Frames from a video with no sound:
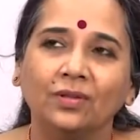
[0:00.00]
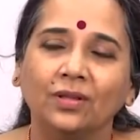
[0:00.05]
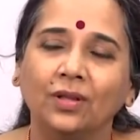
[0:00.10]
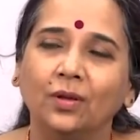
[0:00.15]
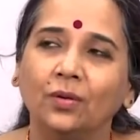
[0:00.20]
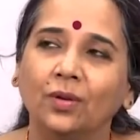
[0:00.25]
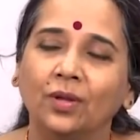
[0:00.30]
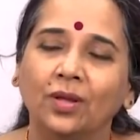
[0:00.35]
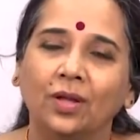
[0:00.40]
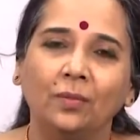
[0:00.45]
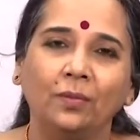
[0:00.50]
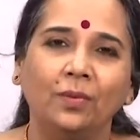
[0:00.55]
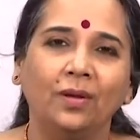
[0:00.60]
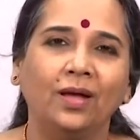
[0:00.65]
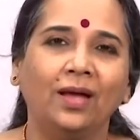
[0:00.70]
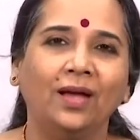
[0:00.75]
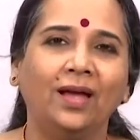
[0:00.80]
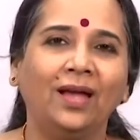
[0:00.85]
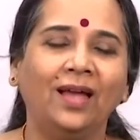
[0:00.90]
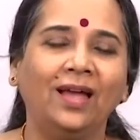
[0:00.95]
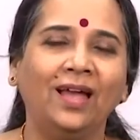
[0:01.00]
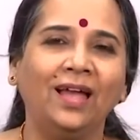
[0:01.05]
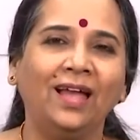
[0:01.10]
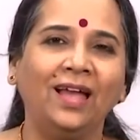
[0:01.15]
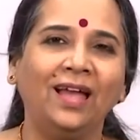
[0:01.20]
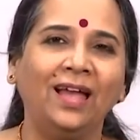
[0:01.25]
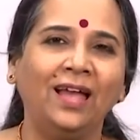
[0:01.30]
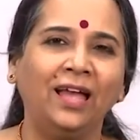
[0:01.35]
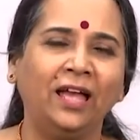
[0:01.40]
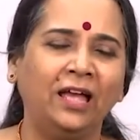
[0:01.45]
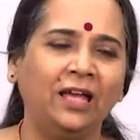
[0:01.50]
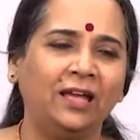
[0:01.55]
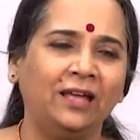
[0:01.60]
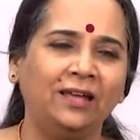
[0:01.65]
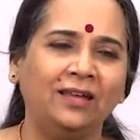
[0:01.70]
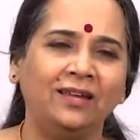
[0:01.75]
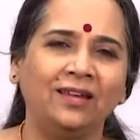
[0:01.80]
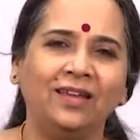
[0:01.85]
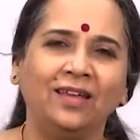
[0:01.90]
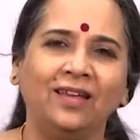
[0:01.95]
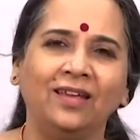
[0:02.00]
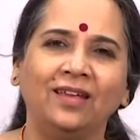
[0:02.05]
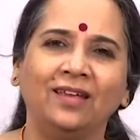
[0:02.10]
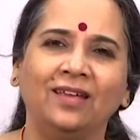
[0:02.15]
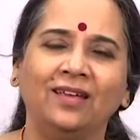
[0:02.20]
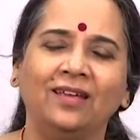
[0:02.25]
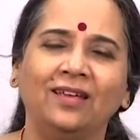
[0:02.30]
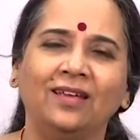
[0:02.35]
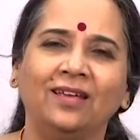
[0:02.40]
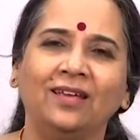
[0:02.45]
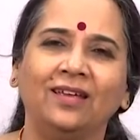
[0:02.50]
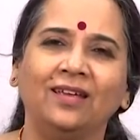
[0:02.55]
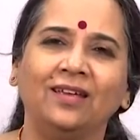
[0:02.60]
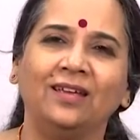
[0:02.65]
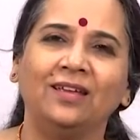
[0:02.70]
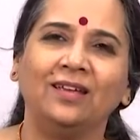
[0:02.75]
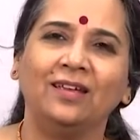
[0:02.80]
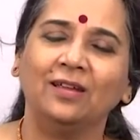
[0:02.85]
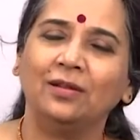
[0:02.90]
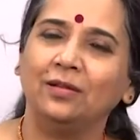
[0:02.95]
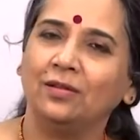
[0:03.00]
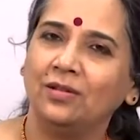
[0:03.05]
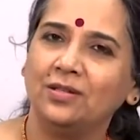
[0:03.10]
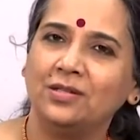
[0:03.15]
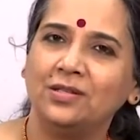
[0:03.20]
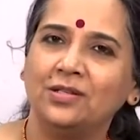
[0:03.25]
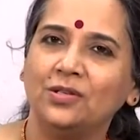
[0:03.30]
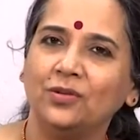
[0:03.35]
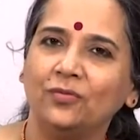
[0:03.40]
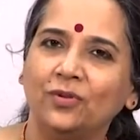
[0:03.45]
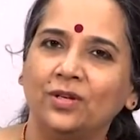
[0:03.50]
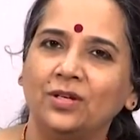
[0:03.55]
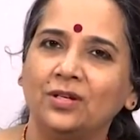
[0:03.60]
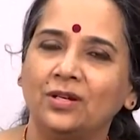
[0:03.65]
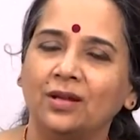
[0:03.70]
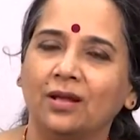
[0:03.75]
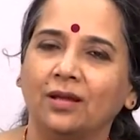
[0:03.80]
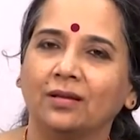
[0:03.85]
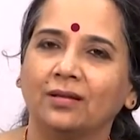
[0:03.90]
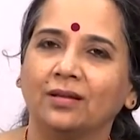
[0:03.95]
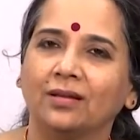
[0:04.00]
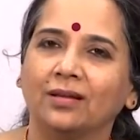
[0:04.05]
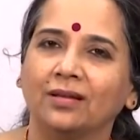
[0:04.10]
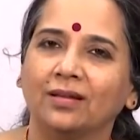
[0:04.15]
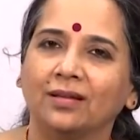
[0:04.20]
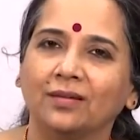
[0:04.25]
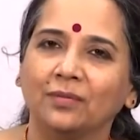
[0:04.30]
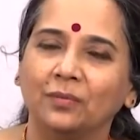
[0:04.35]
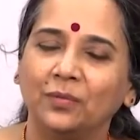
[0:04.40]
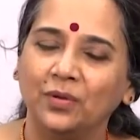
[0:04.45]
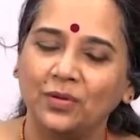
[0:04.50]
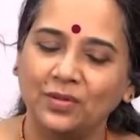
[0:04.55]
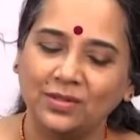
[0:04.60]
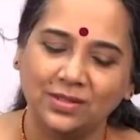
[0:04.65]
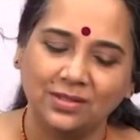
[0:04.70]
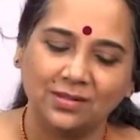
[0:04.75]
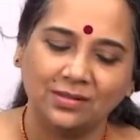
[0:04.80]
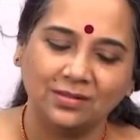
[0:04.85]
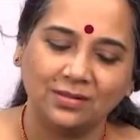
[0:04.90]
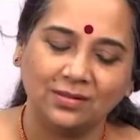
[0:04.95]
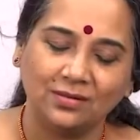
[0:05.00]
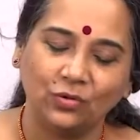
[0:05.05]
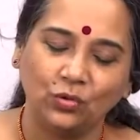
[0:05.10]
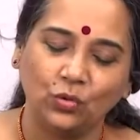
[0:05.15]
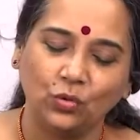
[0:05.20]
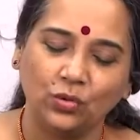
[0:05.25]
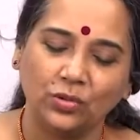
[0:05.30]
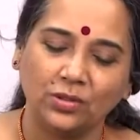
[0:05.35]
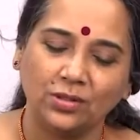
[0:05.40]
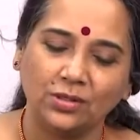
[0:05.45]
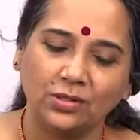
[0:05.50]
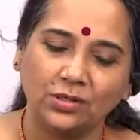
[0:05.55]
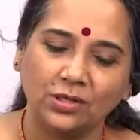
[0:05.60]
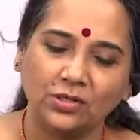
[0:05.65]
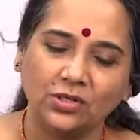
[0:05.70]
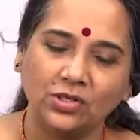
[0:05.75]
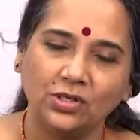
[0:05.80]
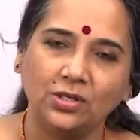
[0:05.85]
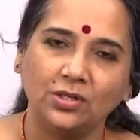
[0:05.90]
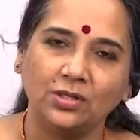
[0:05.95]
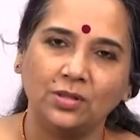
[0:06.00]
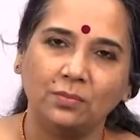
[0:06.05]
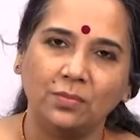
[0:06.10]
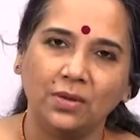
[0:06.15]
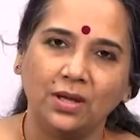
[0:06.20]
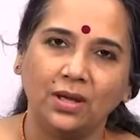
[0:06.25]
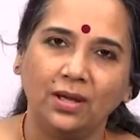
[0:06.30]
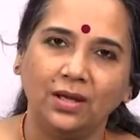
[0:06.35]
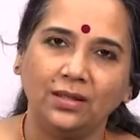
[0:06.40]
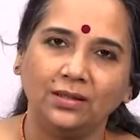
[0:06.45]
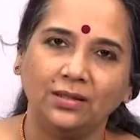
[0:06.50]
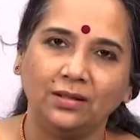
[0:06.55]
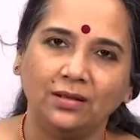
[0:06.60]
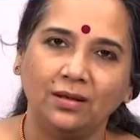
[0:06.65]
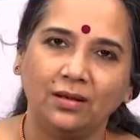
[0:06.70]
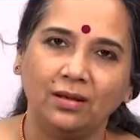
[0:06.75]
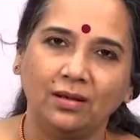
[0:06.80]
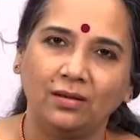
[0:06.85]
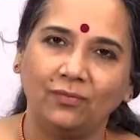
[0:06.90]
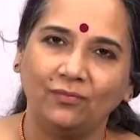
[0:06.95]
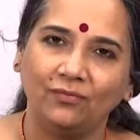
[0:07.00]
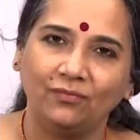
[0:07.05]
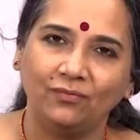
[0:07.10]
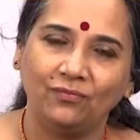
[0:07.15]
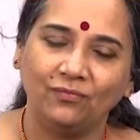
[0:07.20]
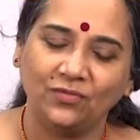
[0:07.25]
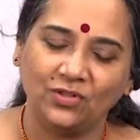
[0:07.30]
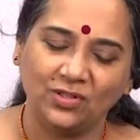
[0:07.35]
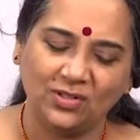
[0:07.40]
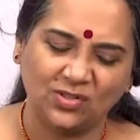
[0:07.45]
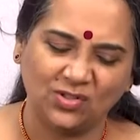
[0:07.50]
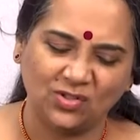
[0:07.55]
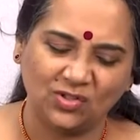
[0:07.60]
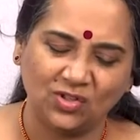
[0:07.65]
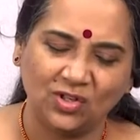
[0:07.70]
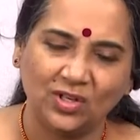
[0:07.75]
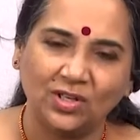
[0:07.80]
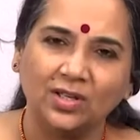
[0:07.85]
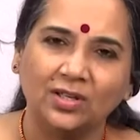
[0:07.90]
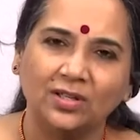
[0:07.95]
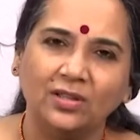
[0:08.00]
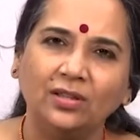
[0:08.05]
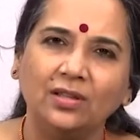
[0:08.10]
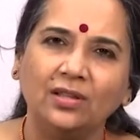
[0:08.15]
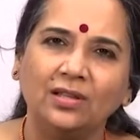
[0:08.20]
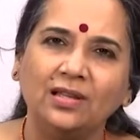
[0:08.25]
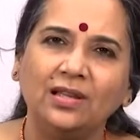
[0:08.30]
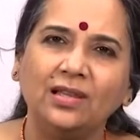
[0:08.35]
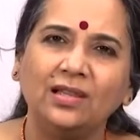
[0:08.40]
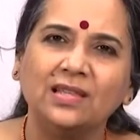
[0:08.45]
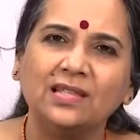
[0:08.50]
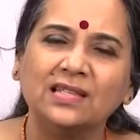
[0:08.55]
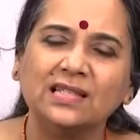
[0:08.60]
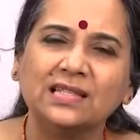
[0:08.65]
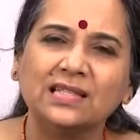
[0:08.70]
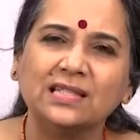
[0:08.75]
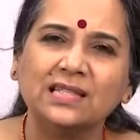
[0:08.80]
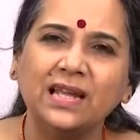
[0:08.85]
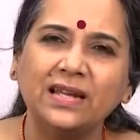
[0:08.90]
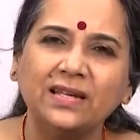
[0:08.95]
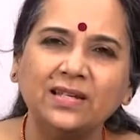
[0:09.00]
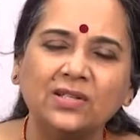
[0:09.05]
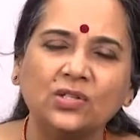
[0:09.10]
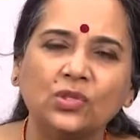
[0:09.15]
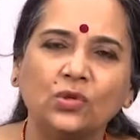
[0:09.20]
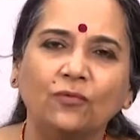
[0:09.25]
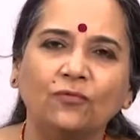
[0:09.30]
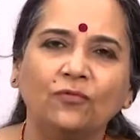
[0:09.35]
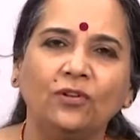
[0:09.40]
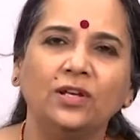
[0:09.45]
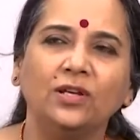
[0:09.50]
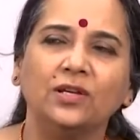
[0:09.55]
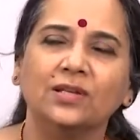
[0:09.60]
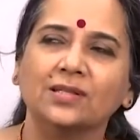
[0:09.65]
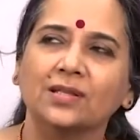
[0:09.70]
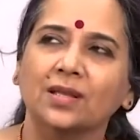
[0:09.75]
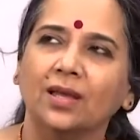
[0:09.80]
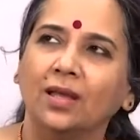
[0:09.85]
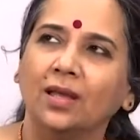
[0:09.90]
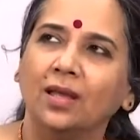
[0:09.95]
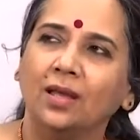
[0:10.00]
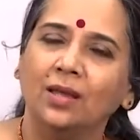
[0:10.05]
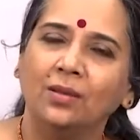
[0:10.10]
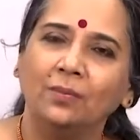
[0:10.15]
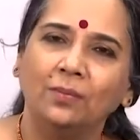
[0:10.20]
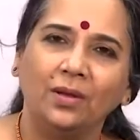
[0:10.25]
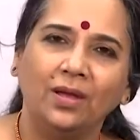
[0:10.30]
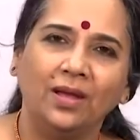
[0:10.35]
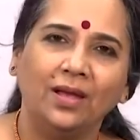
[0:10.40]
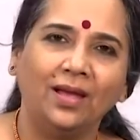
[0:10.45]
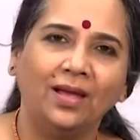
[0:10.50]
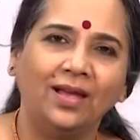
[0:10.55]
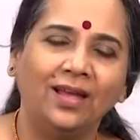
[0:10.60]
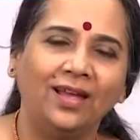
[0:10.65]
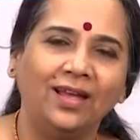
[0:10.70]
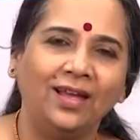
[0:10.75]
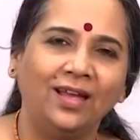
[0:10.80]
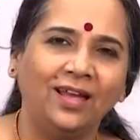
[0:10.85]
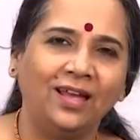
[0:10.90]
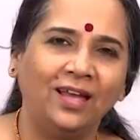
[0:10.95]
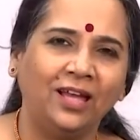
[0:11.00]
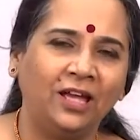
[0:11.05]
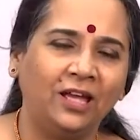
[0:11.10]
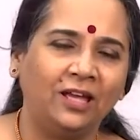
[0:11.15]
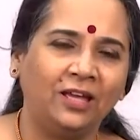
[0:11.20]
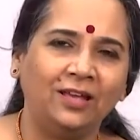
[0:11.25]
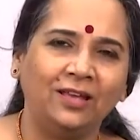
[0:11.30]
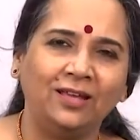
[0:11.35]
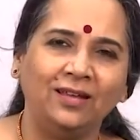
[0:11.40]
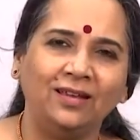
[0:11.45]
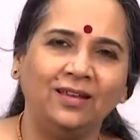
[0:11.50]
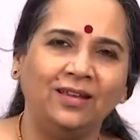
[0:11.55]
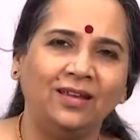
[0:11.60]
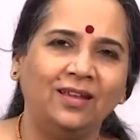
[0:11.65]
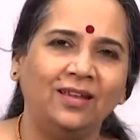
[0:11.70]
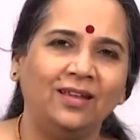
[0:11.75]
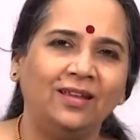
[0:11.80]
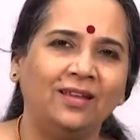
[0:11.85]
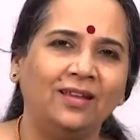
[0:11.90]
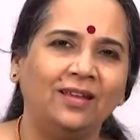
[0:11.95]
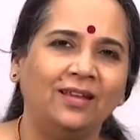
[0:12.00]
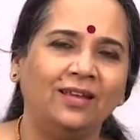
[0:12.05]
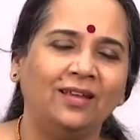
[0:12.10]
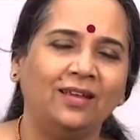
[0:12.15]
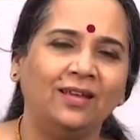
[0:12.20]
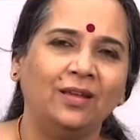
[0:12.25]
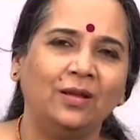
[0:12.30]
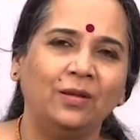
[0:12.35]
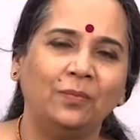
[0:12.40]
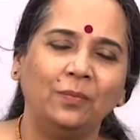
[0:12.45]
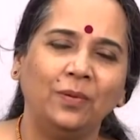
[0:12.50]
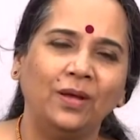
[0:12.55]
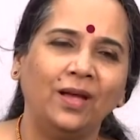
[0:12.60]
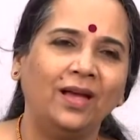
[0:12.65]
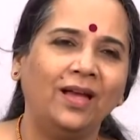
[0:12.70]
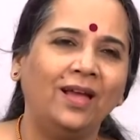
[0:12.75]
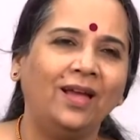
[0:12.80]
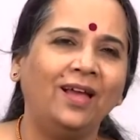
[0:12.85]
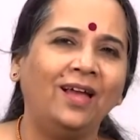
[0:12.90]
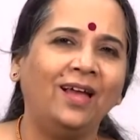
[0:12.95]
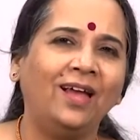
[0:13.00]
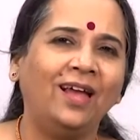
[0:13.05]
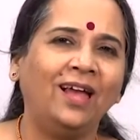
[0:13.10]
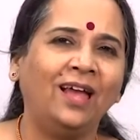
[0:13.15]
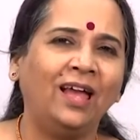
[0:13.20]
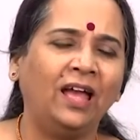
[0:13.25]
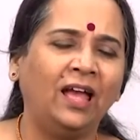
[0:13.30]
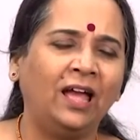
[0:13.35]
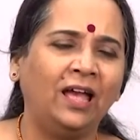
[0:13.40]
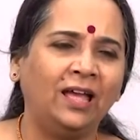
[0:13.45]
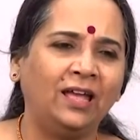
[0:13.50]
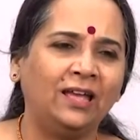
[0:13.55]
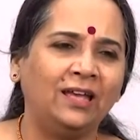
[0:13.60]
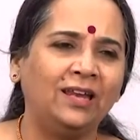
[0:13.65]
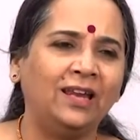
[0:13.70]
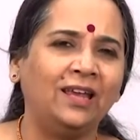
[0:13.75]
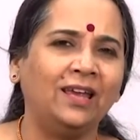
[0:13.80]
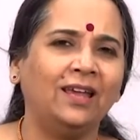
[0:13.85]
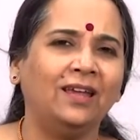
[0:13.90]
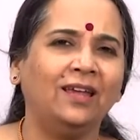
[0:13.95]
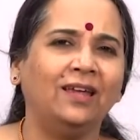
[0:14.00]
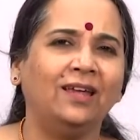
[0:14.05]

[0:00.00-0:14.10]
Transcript: Now pa re, this is a different raga, because the, the, you are touching the ma and the ga, just the slightest of flickers. Pare, pare,